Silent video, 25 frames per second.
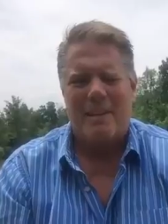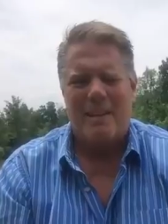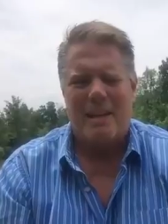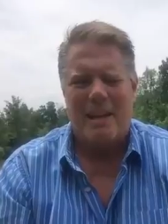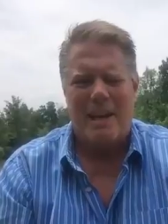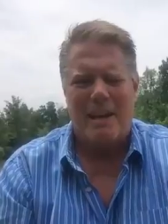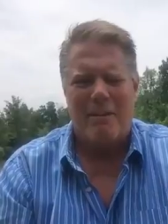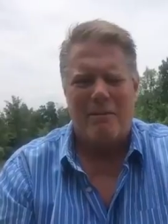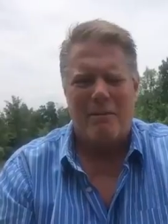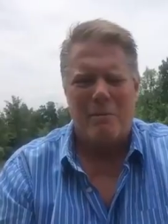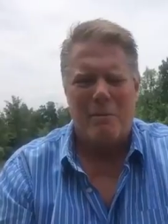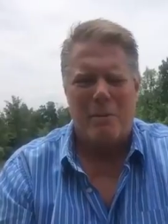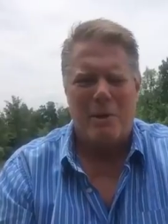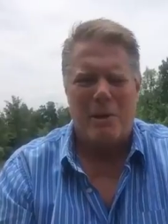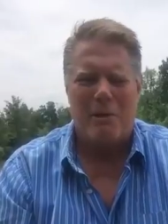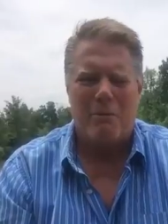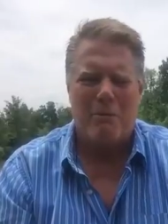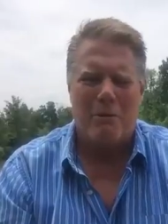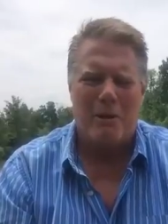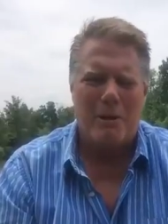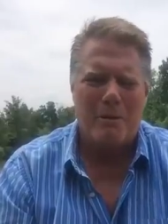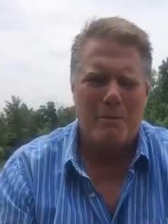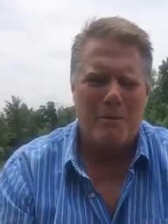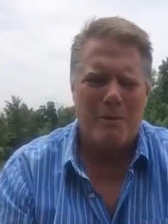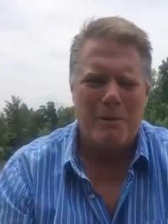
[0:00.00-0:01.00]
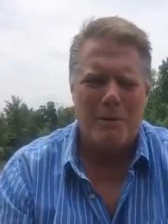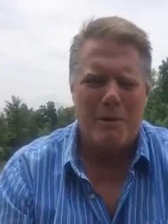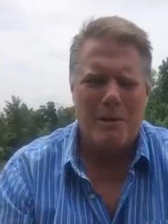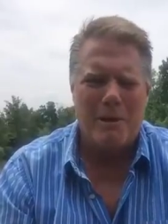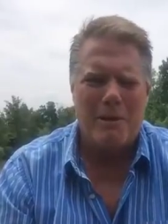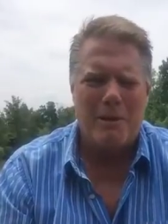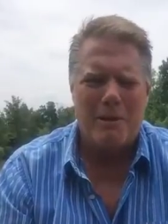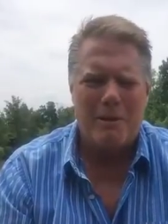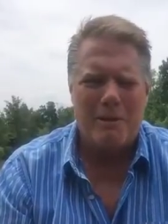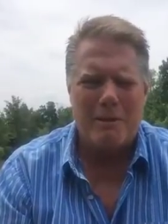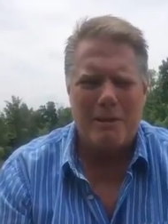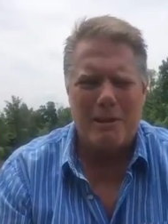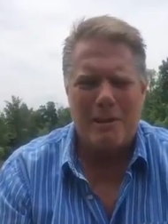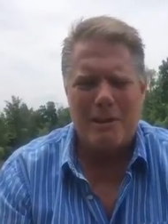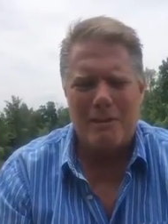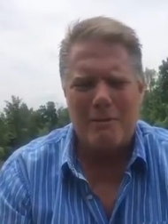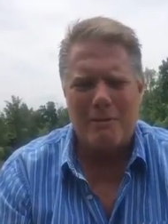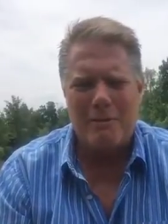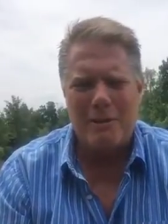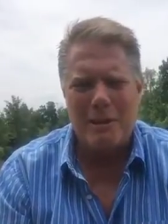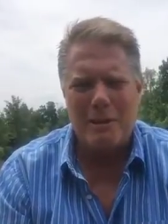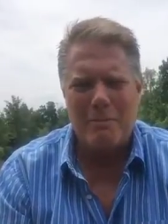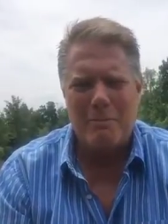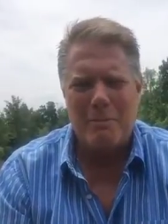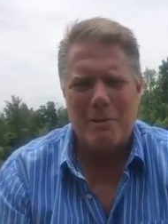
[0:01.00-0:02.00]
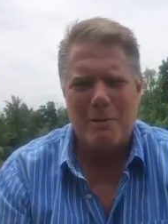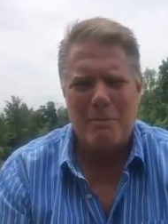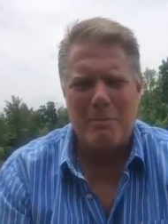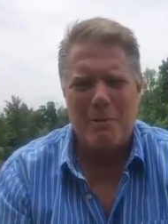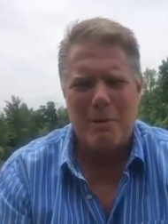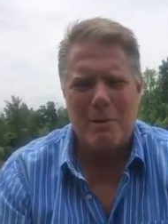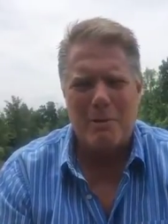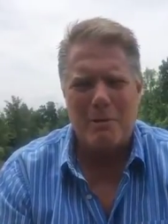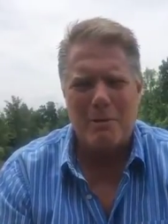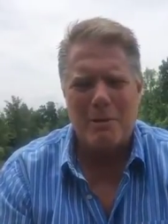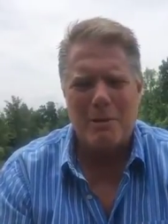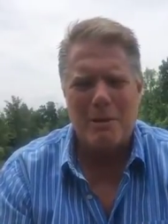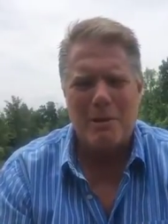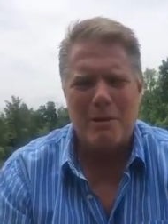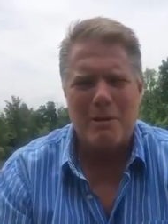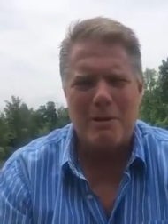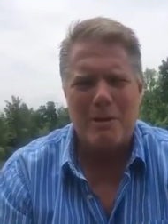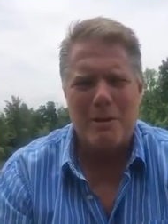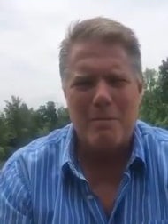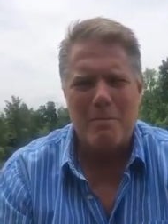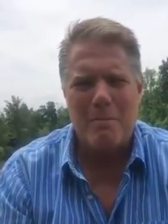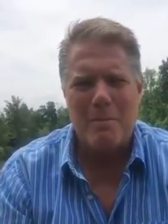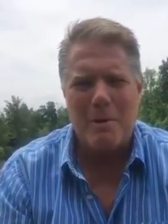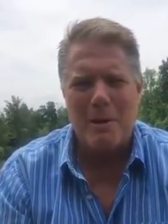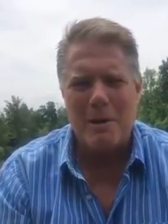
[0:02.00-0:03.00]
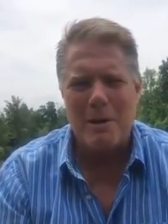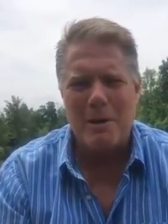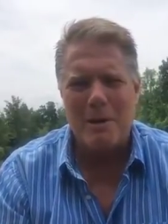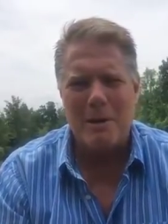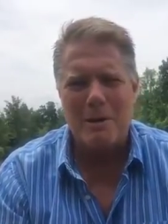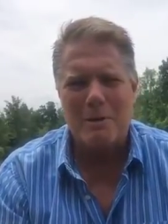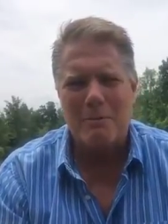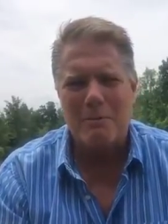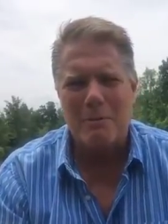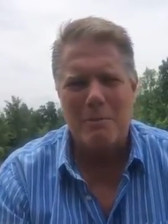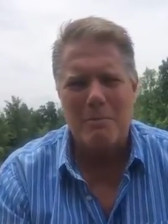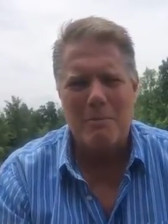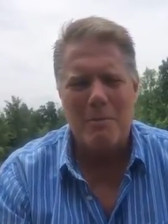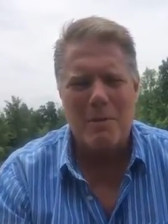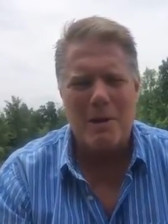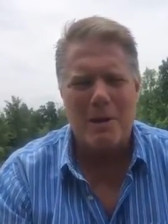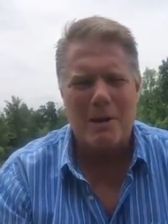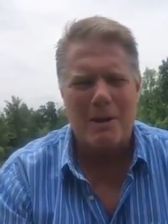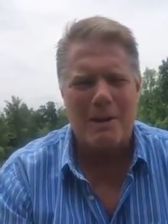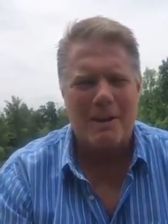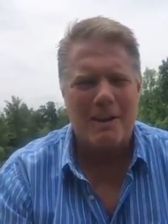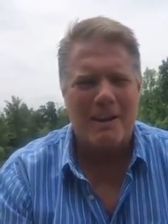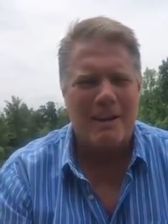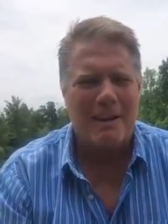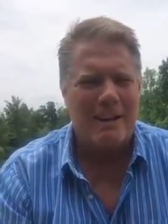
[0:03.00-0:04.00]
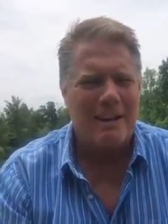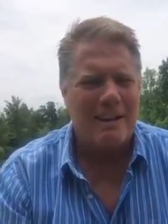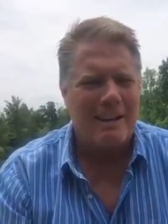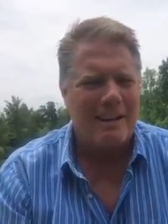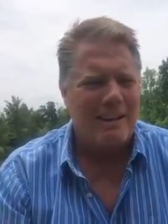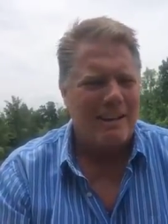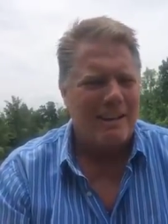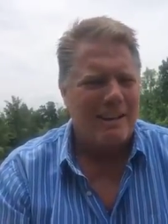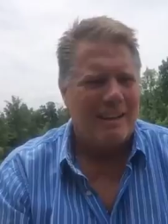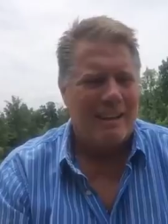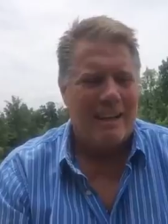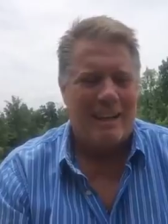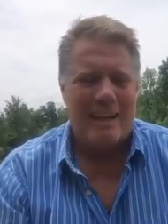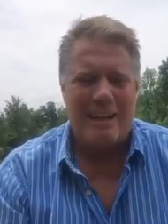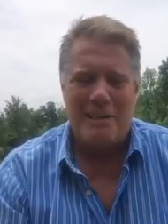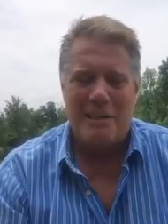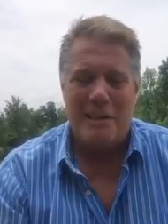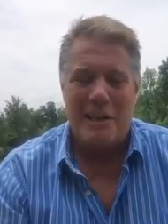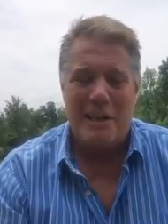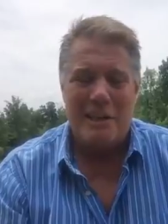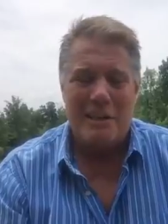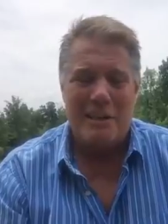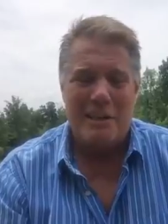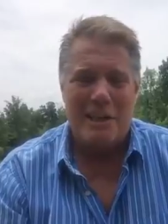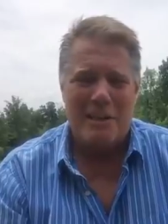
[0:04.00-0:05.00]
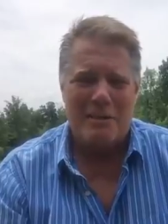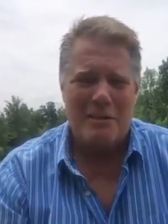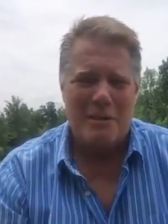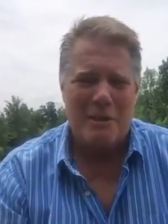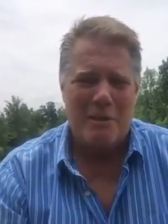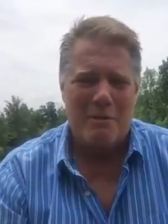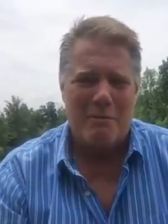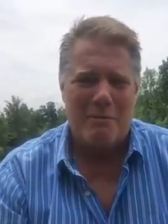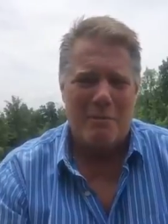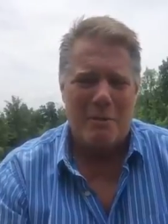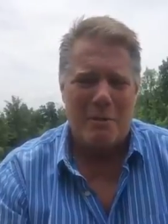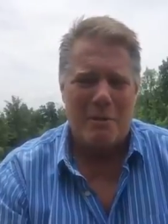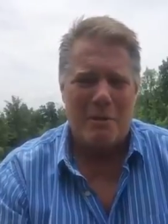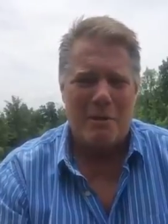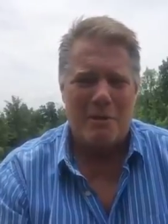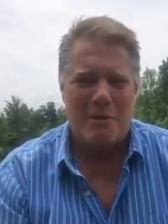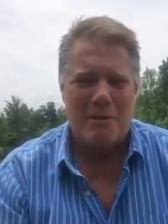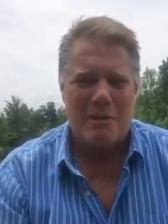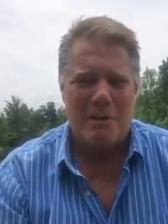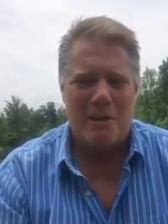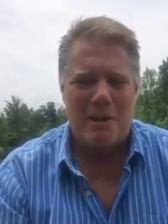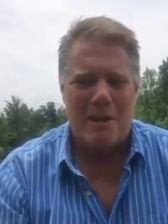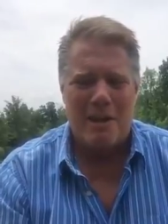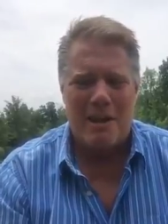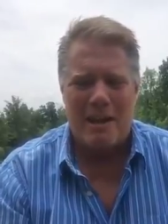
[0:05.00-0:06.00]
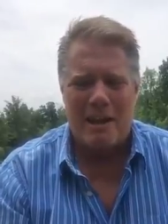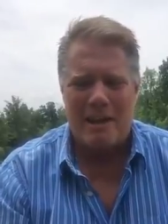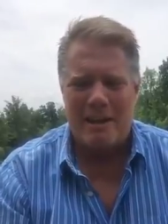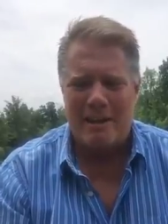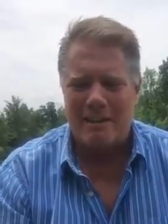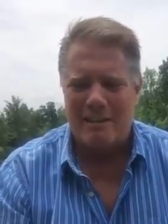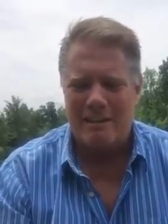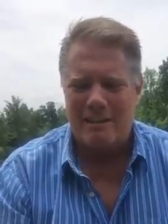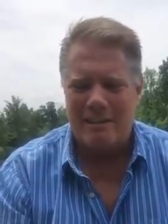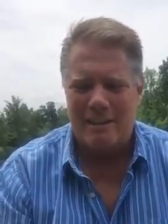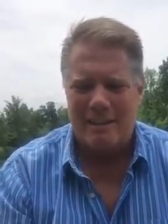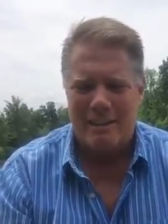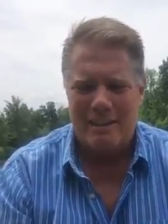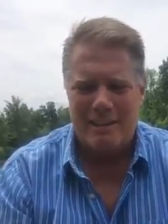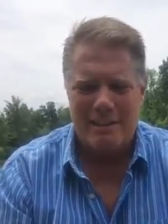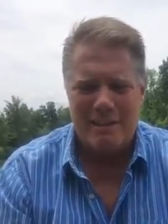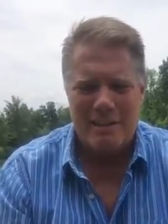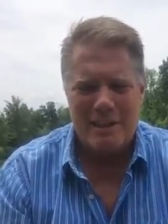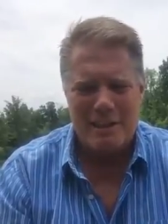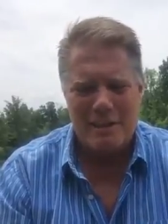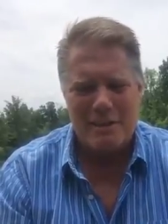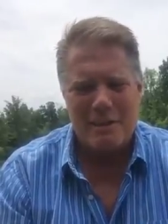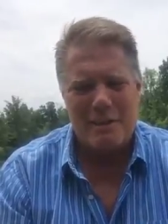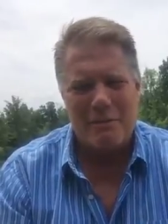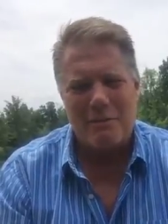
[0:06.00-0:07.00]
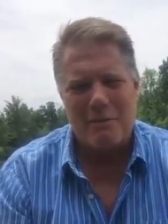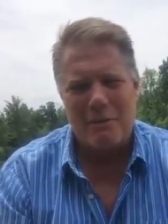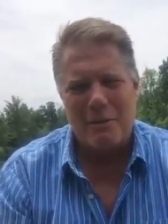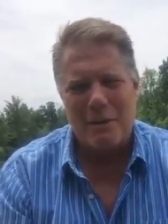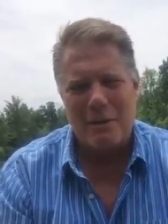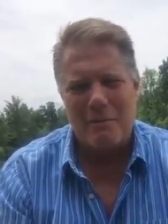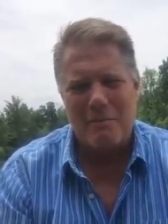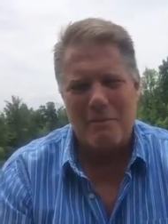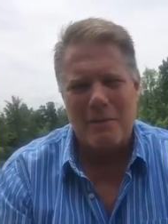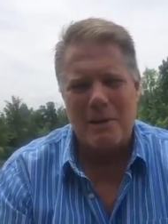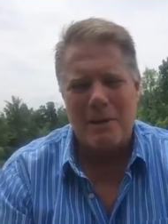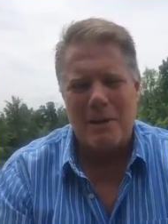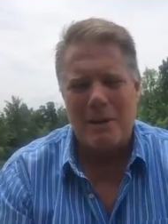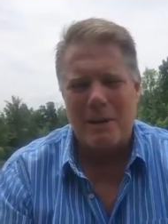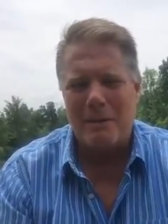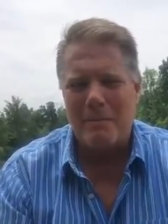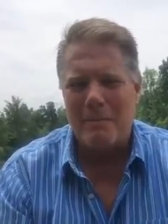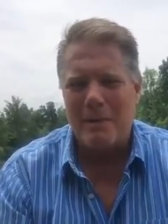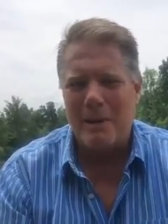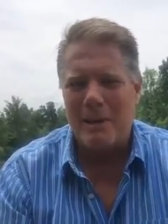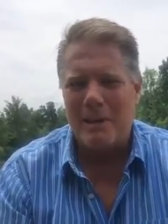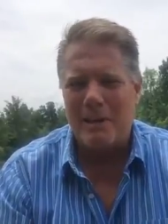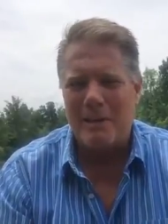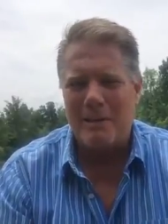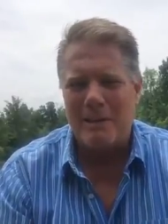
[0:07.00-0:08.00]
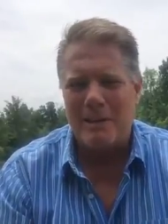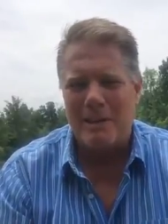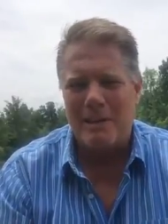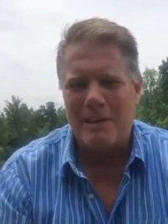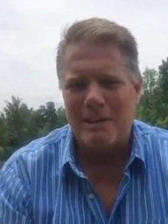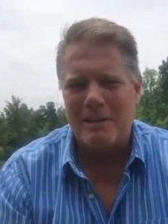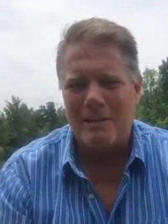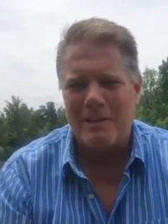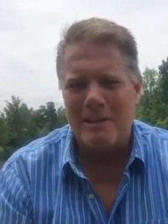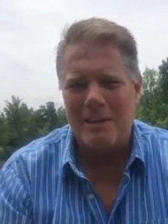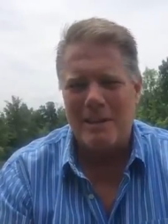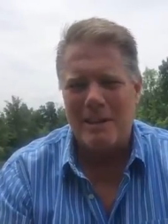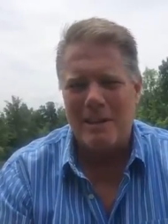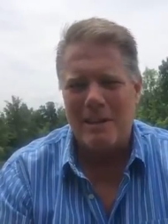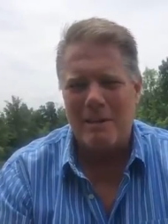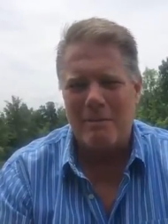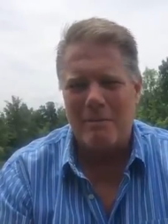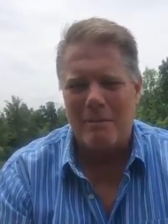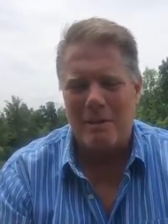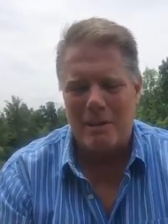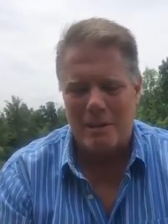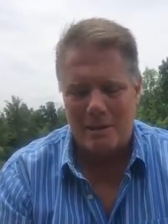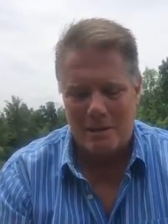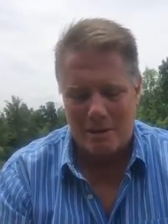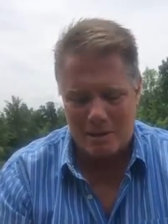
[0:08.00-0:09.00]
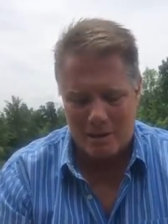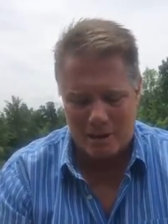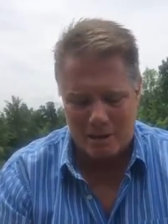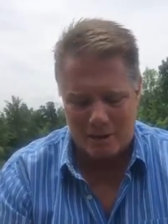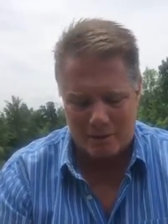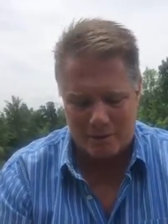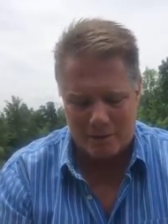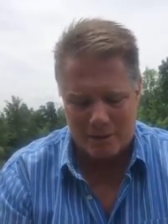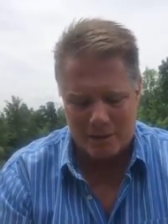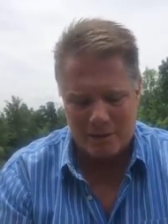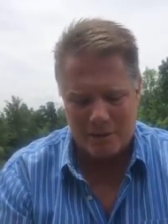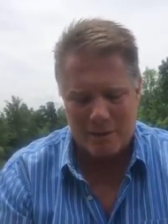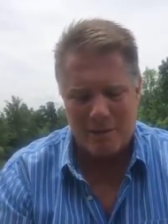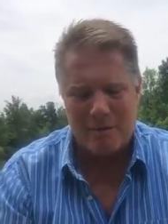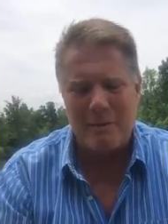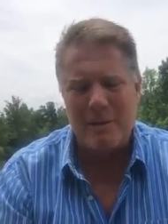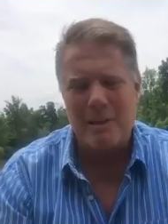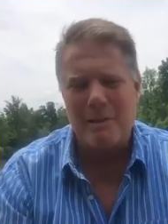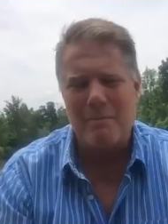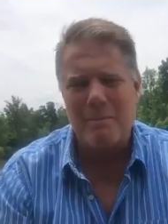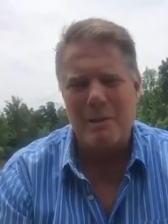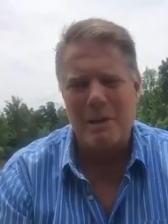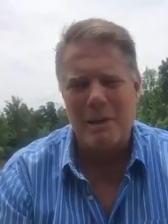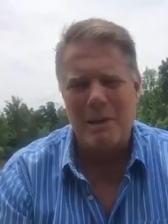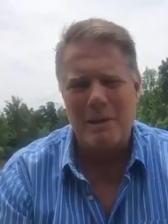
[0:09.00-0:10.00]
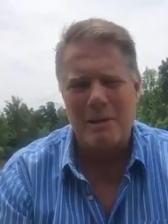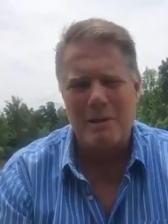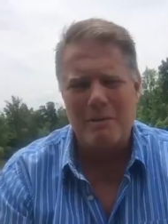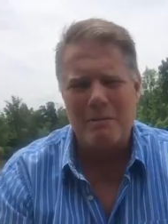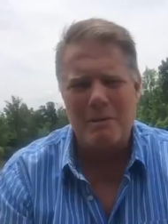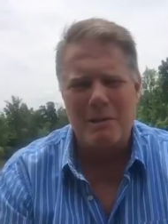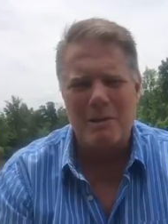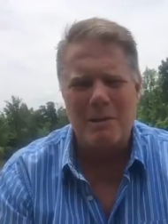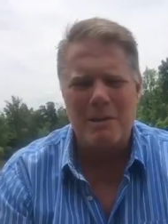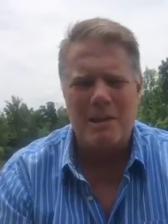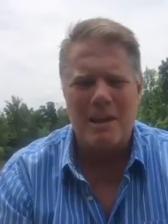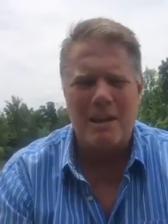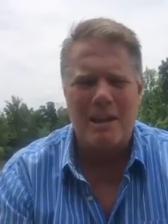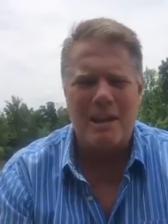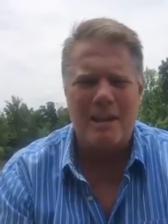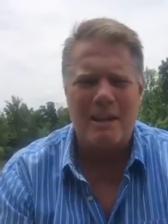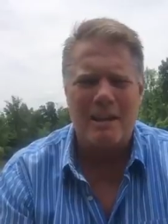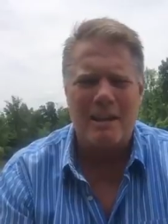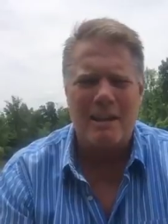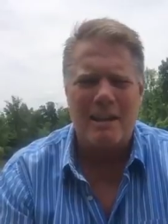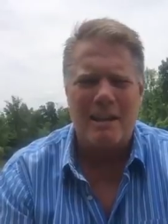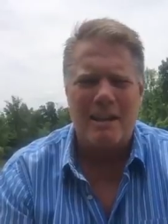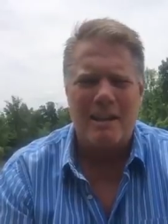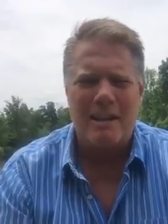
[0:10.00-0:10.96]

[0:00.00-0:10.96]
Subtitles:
Hey everybody, welcome to another Facebook post here on Mondays with Mark. Hey, today's actually the 4th of July, and it's actually Freedom Day, man. Today's the day when the Declaration of Independence was signed.